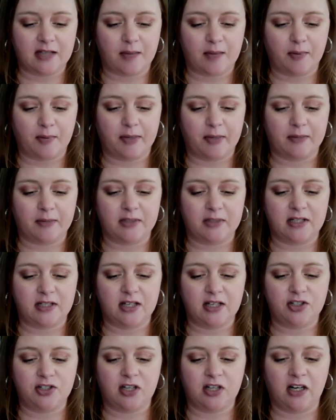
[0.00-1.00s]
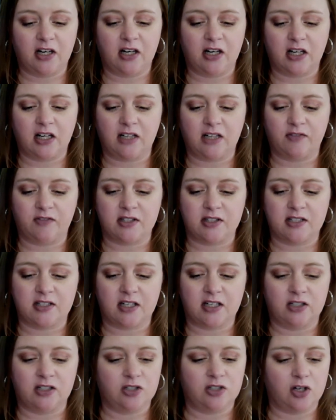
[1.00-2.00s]
hyperpigmentation, and uneven
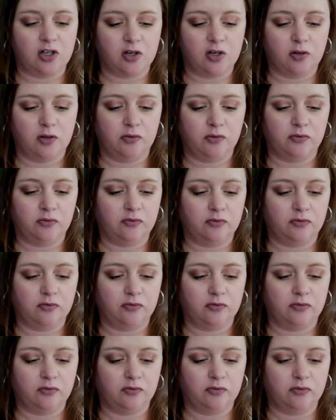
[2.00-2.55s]
skin tone.